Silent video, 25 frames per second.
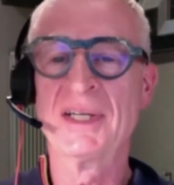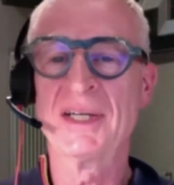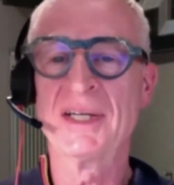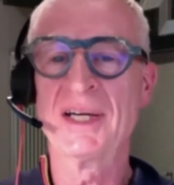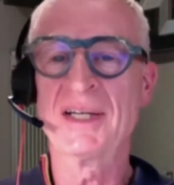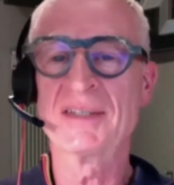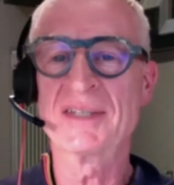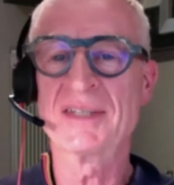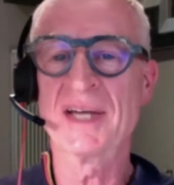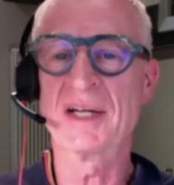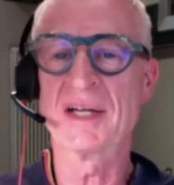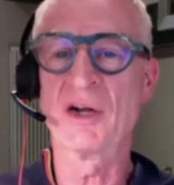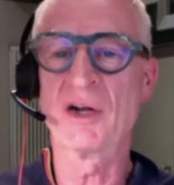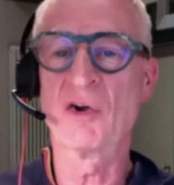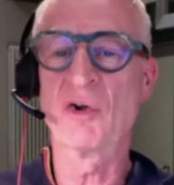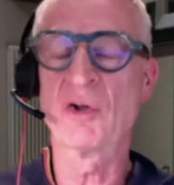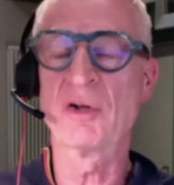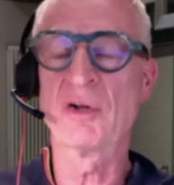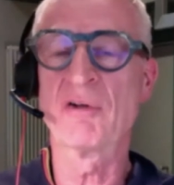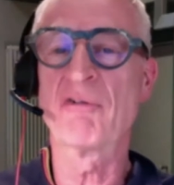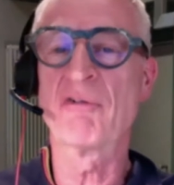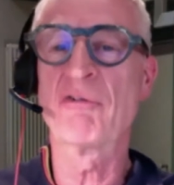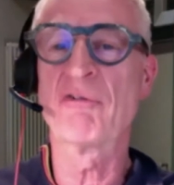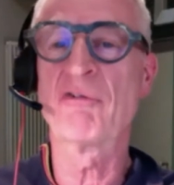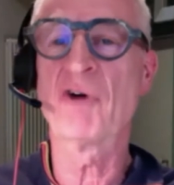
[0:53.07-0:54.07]
has had a lot
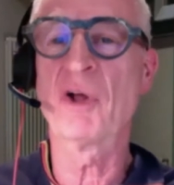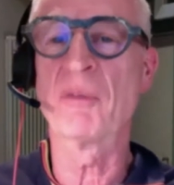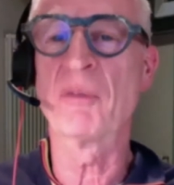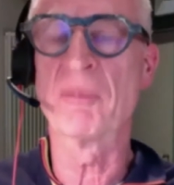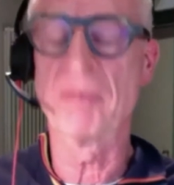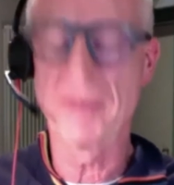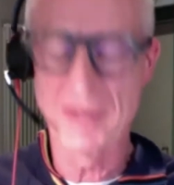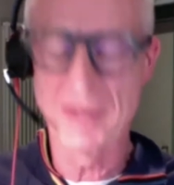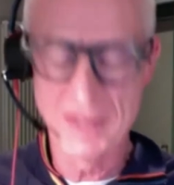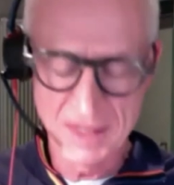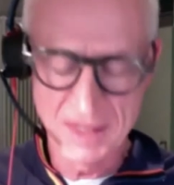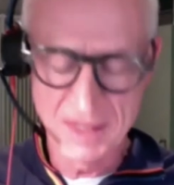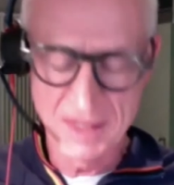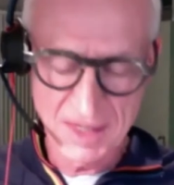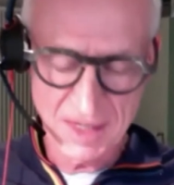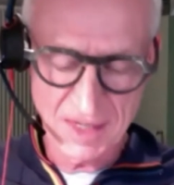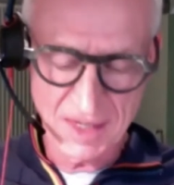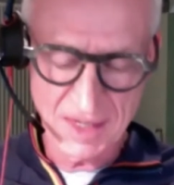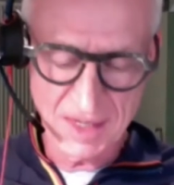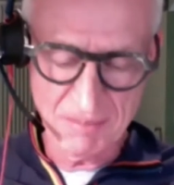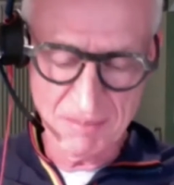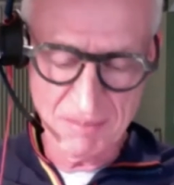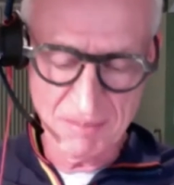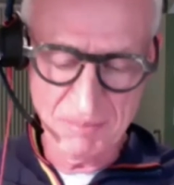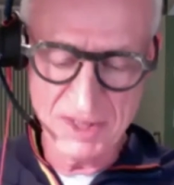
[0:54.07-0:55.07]
of fun
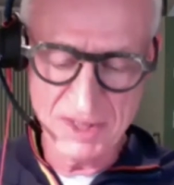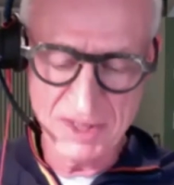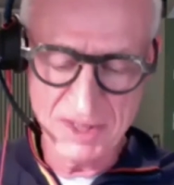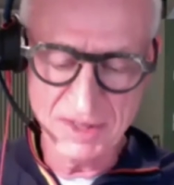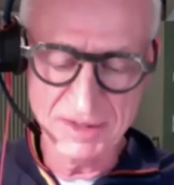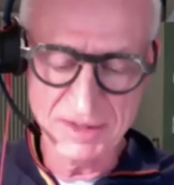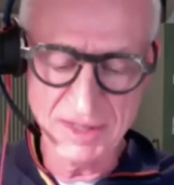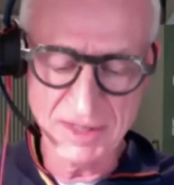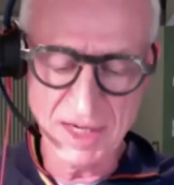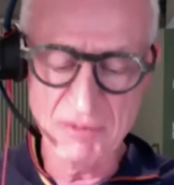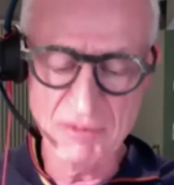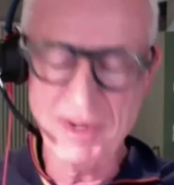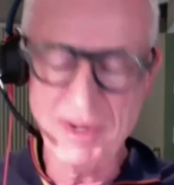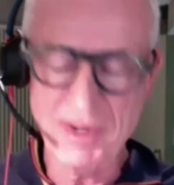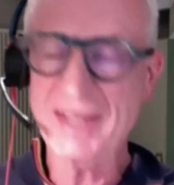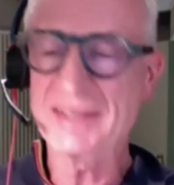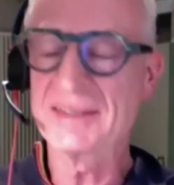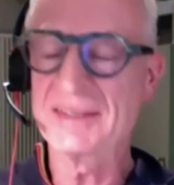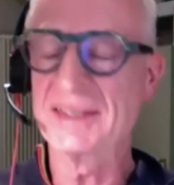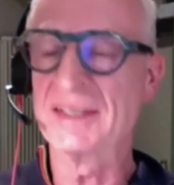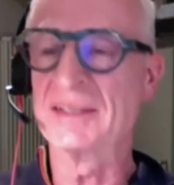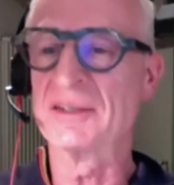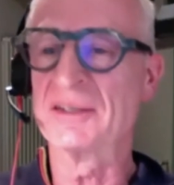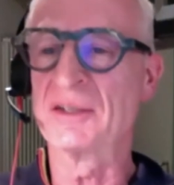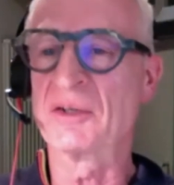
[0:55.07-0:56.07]
basically
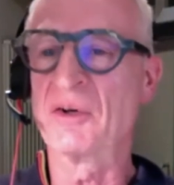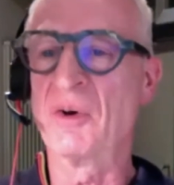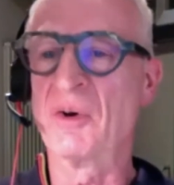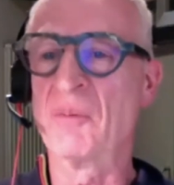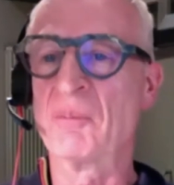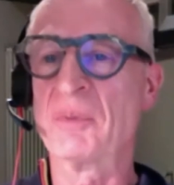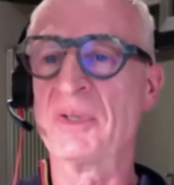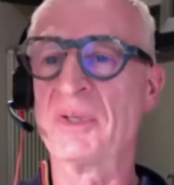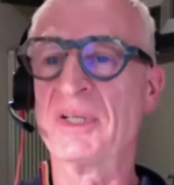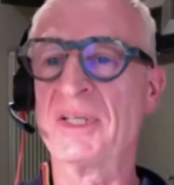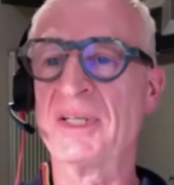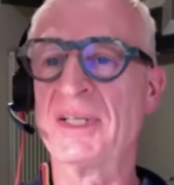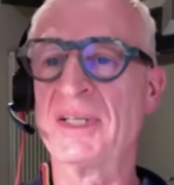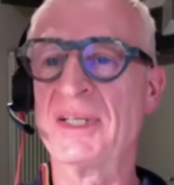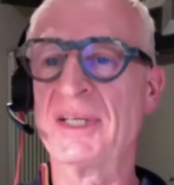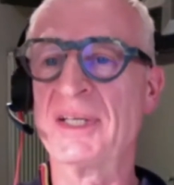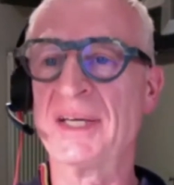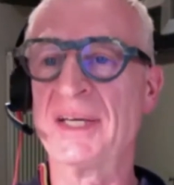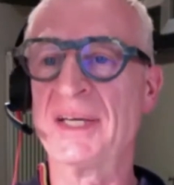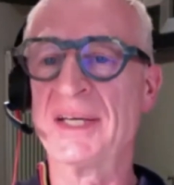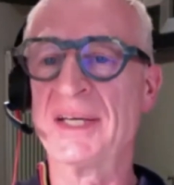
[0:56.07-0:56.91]
directing the company